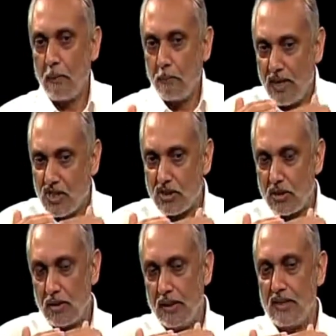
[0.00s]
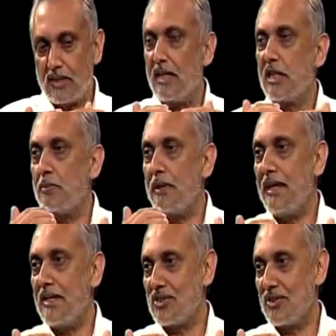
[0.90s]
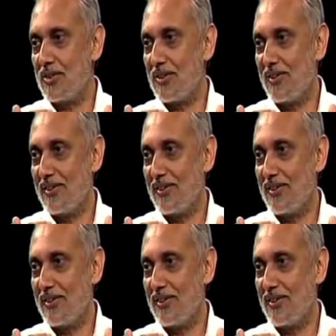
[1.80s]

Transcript: even bliss needs an experiencer.